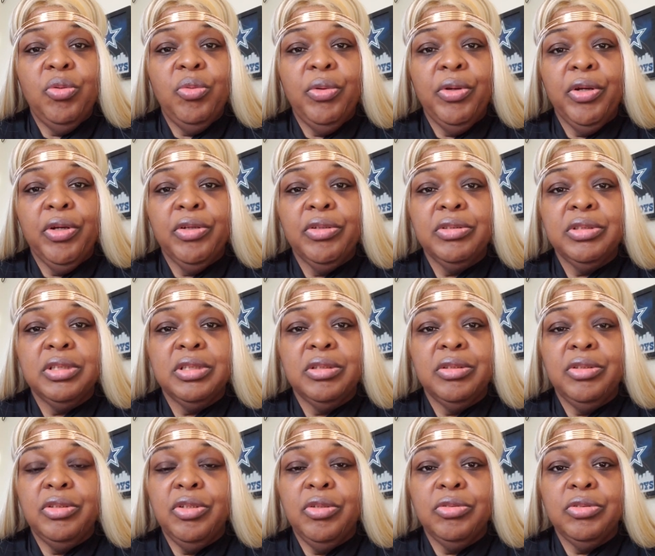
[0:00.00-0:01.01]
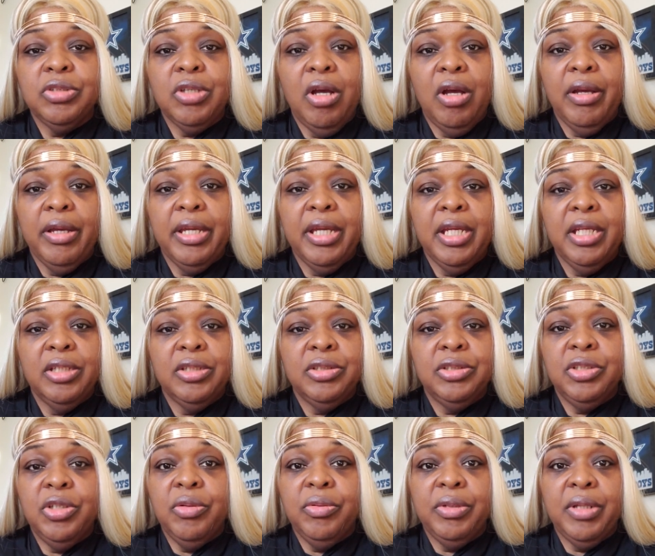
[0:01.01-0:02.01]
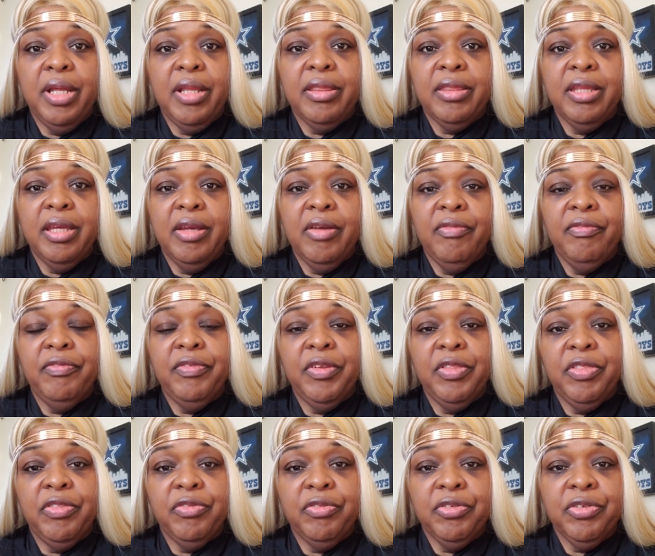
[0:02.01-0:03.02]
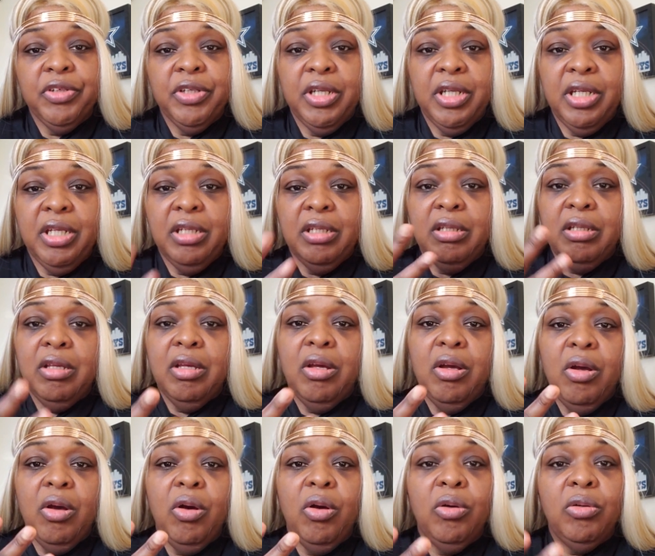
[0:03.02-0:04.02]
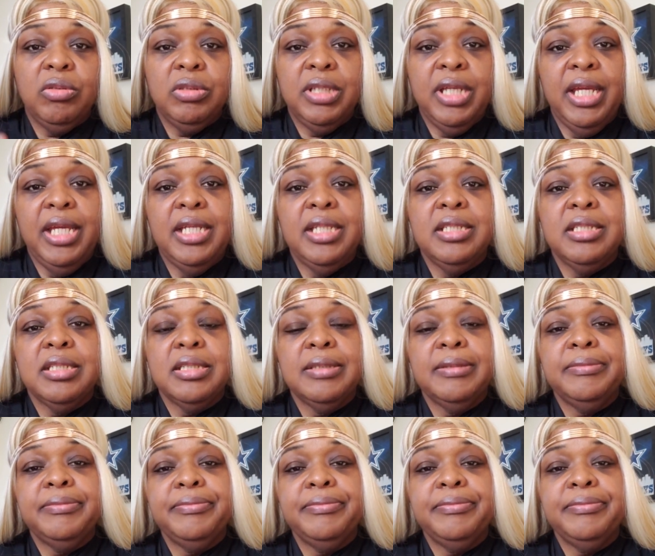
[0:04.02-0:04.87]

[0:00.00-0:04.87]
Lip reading: words, no talking, no nothing, for 3 whole days.